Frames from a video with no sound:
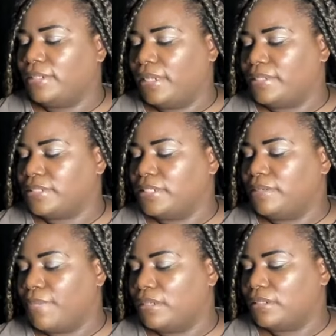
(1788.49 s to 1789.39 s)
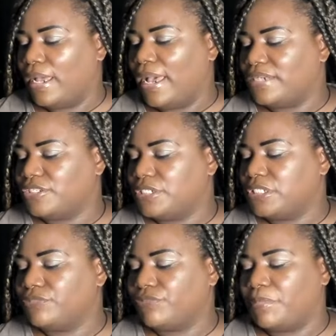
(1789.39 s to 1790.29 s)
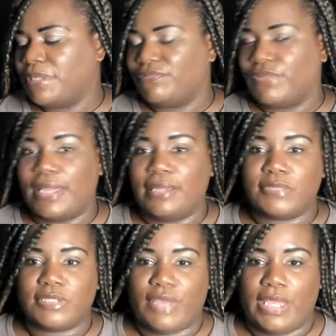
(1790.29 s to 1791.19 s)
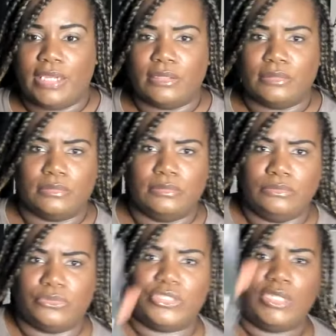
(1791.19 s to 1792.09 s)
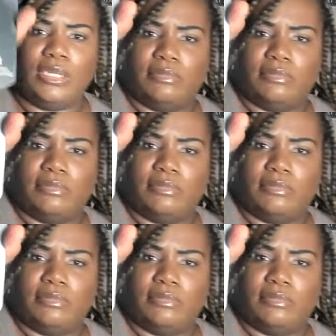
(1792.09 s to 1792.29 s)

dancing among the ashes from the flames of hell. Oh, shit.